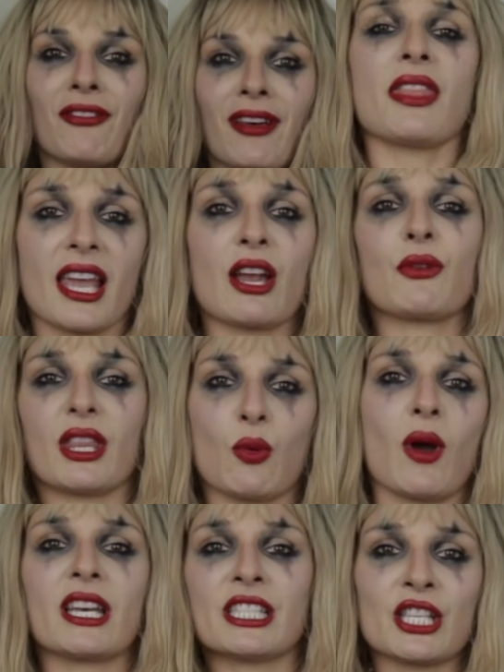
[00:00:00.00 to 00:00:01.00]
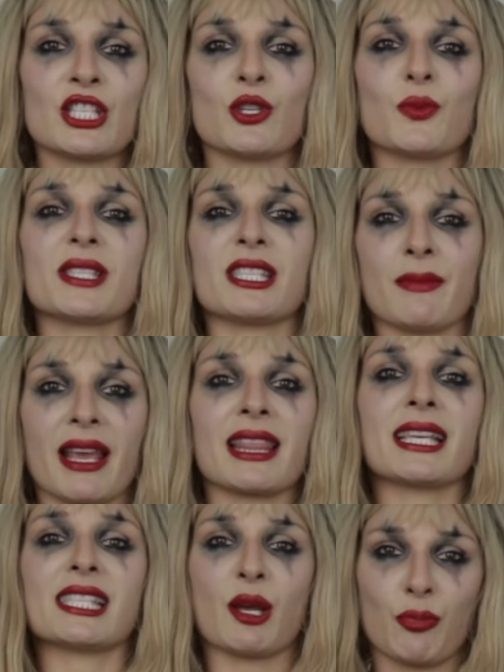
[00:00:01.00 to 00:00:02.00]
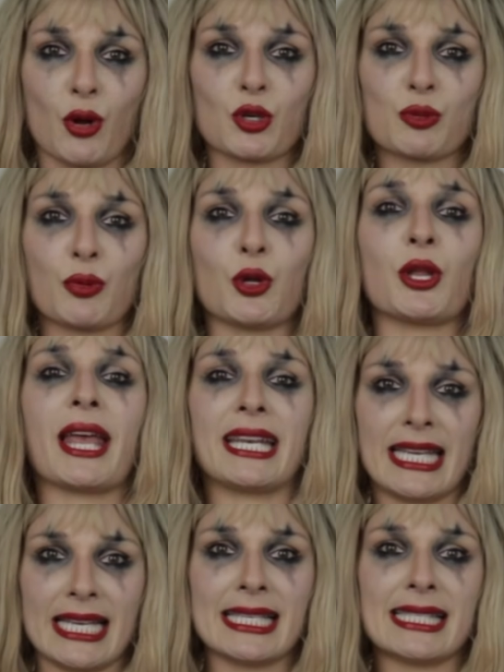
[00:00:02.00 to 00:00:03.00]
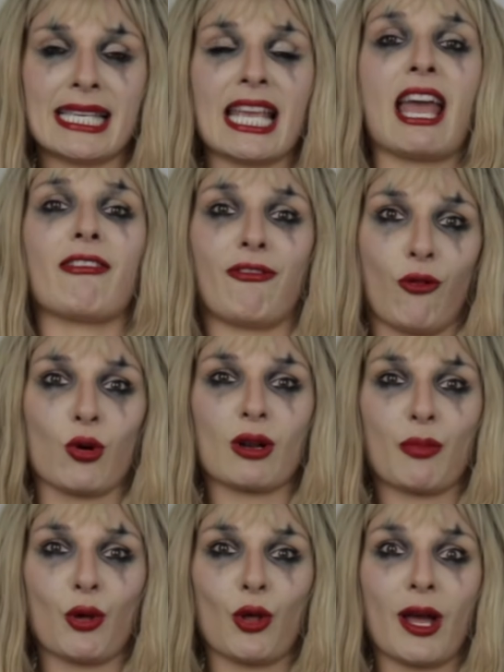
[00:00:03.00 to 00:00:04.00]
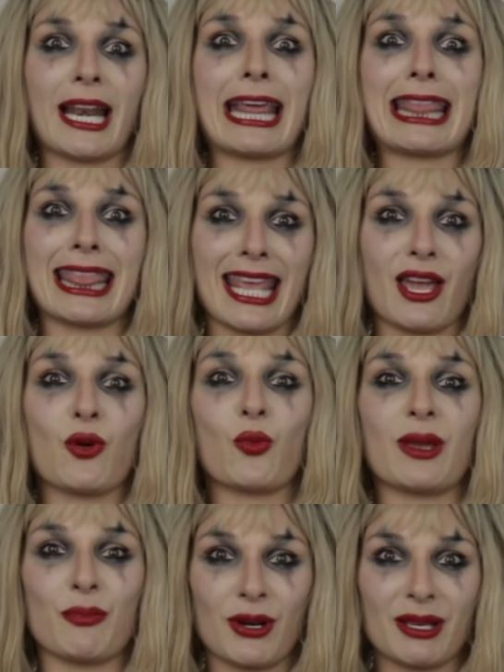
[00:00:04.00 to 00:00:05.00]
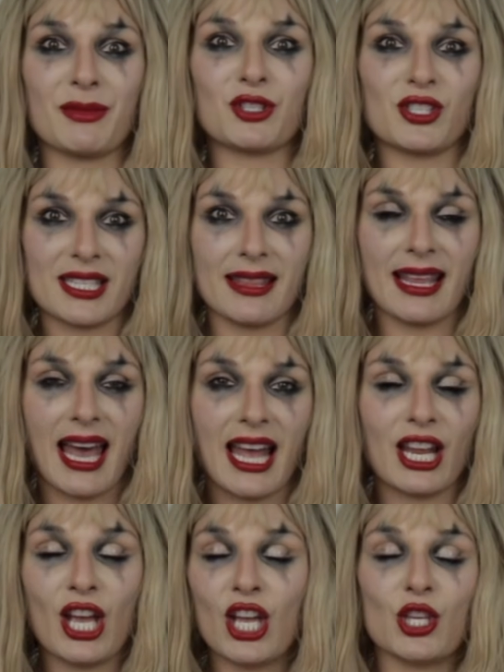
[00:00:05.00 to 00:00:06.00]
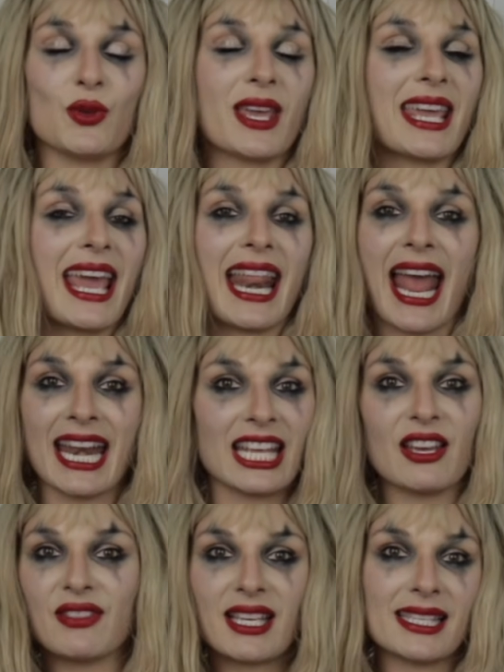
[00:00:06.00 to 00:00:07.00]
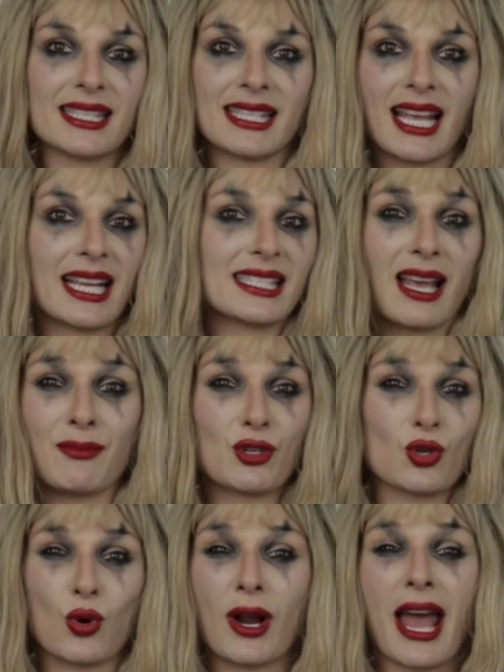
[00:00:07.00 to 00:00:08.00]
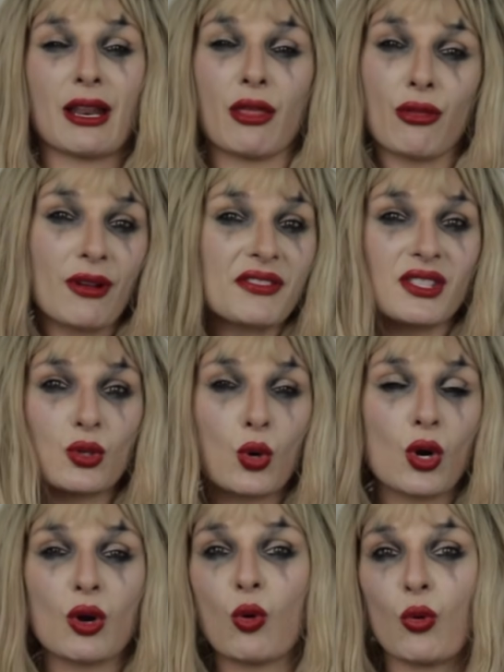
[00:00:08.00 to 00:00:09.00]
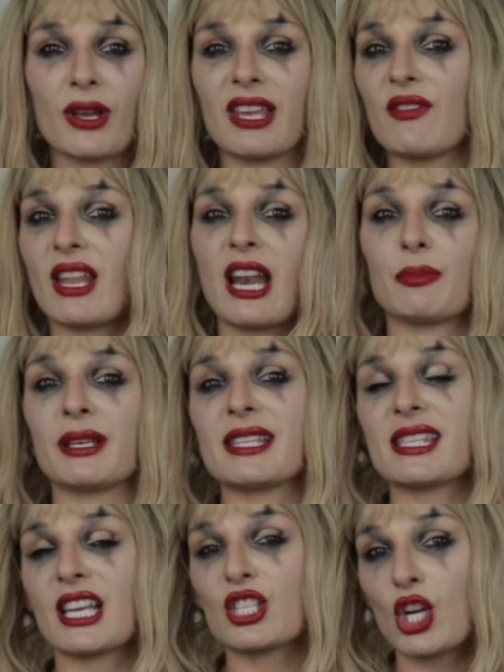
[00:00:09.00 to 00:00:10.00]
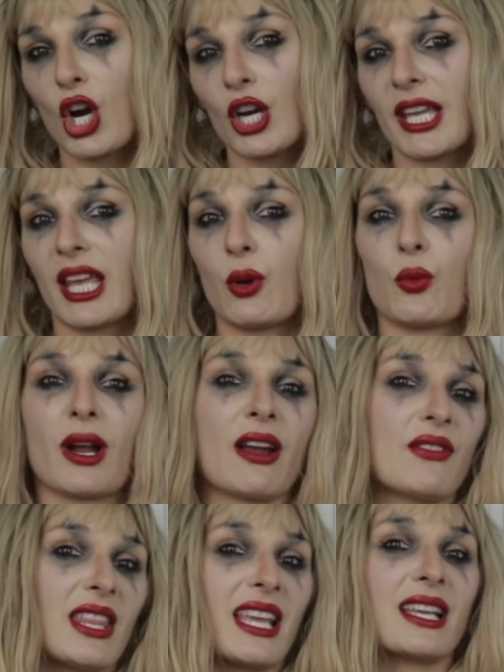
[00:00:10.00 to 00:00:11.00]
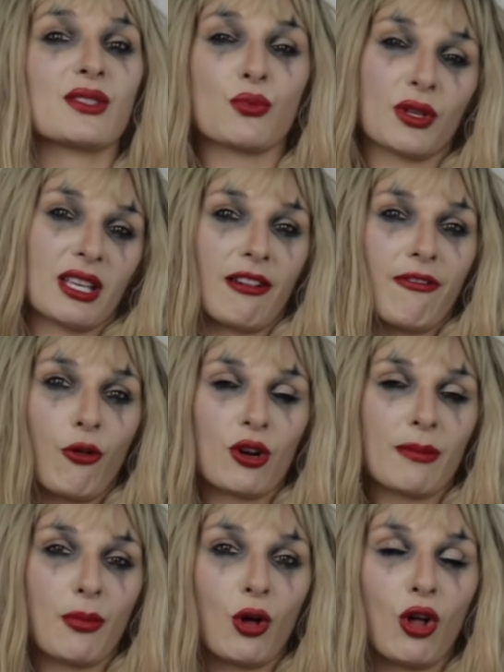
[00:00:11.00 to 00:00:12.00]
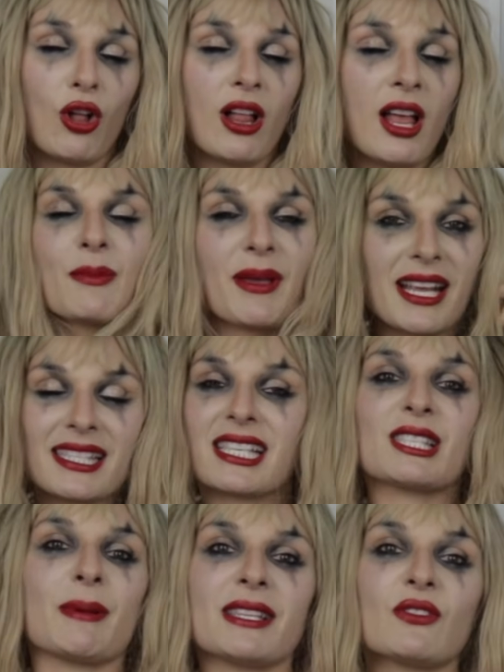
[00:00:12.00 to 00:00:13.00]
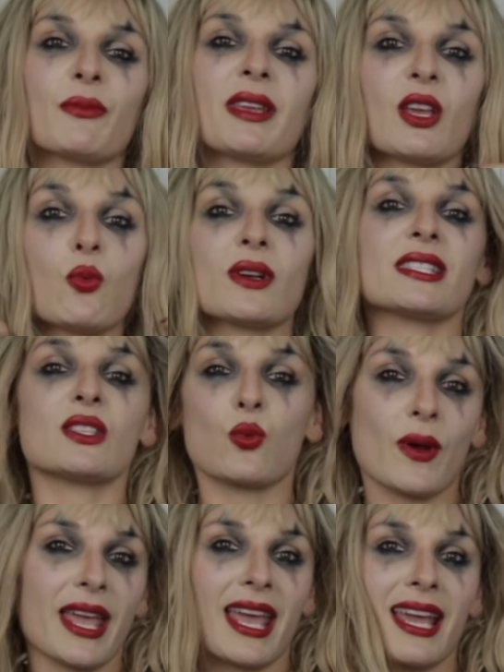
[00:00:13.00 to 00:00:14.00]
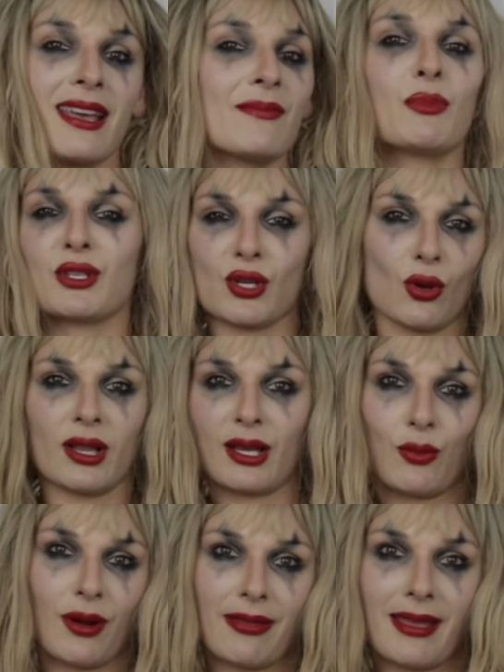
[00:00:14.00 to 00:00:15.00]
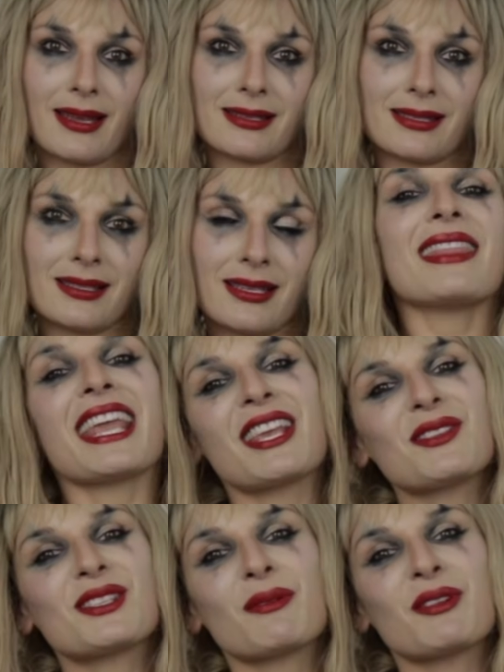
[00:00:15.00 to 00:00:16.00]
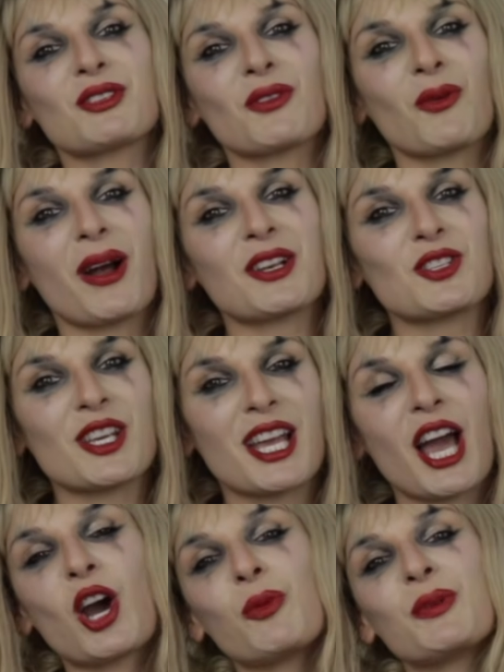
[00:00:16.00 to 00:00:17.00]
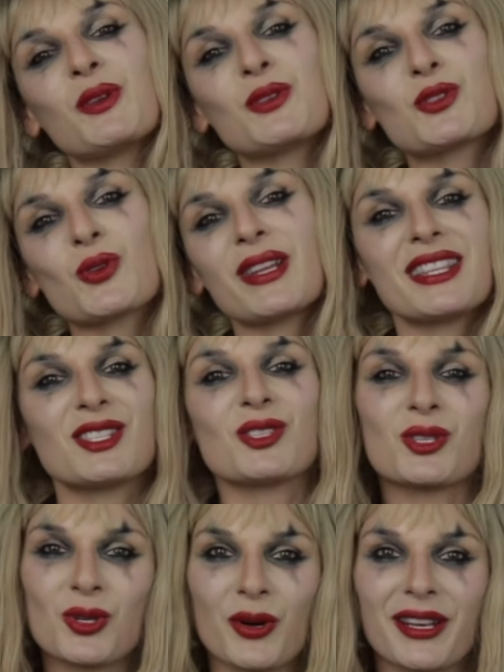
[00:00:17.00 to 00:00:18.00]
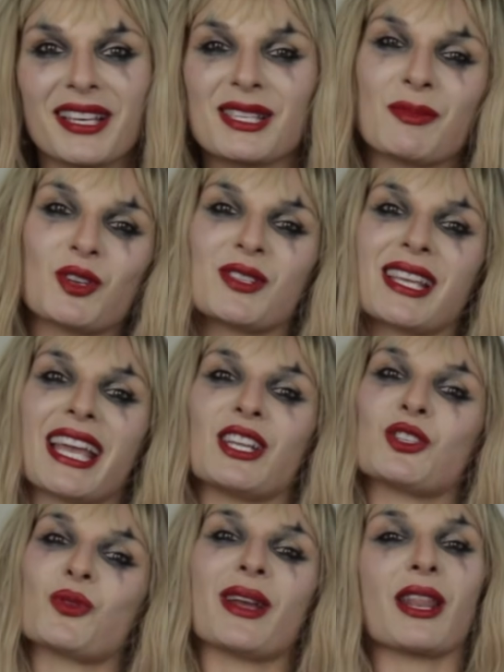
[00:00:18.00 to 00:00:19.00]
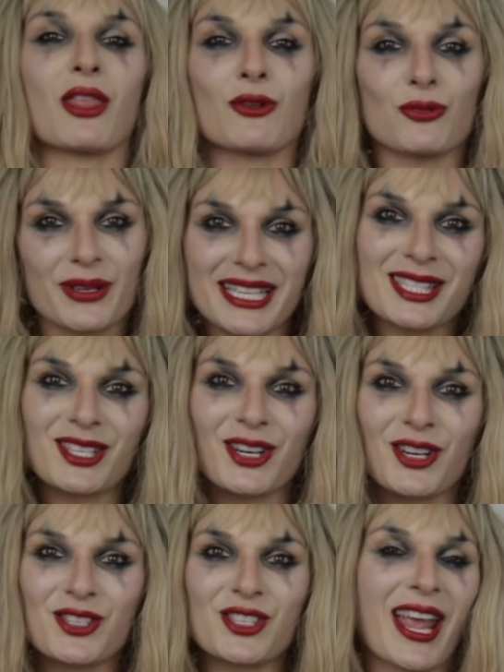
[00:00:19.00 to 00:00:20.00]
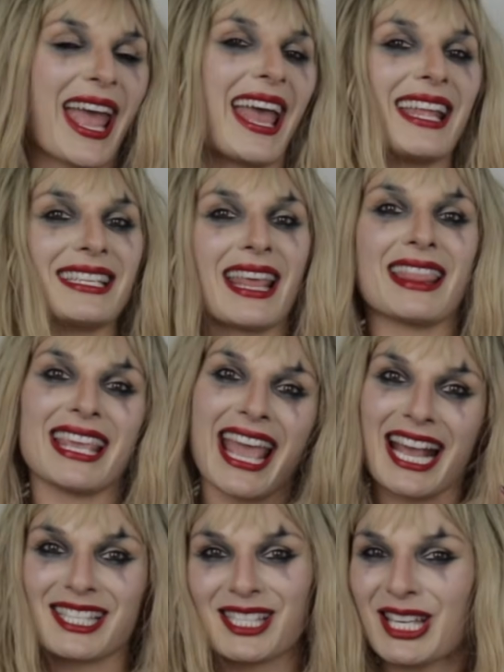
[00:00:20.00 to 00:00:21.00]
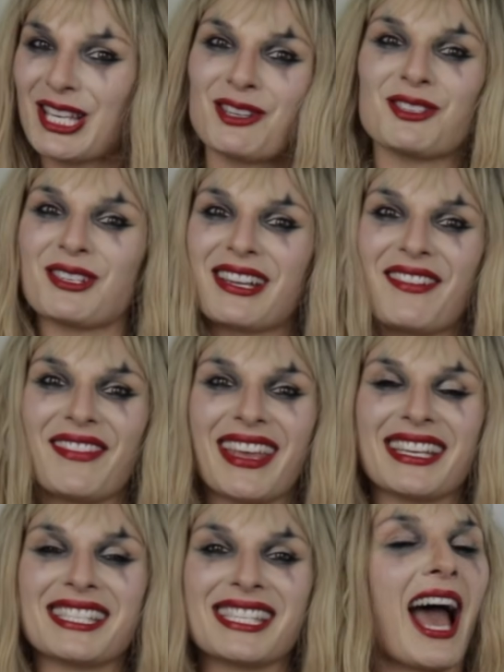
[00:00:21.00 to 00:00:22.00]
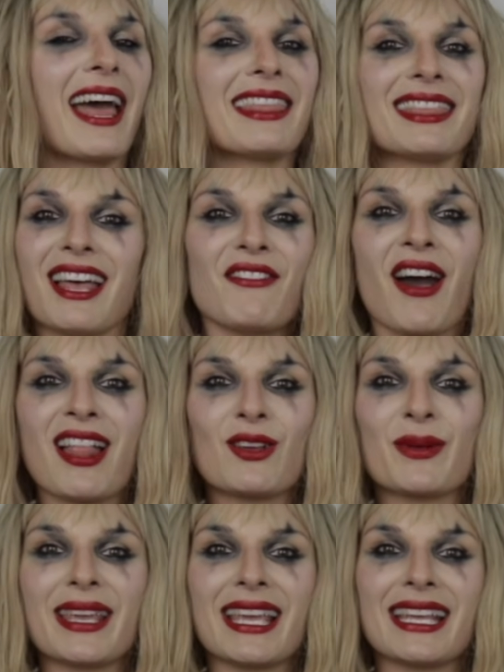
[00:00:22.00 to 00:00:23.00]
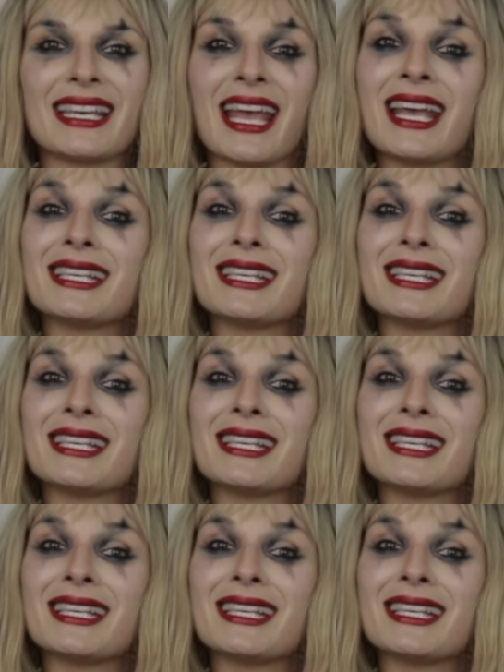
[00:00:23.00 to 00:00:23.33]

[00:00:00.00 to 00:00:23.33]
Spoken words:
The thing I really wanted to do was to make this approachable and easy and affordable, and I think we pretty much did that. You can get any of these things, I'm sure, at a thrift store or even at a place like Target where everything is really affordable. The biggest expense for me was the wig, but totally worth it. Thank you so much for watching. I hope you enjoyed this tutorial as much as I enjoyed the research and the execution of it. I love Halloween.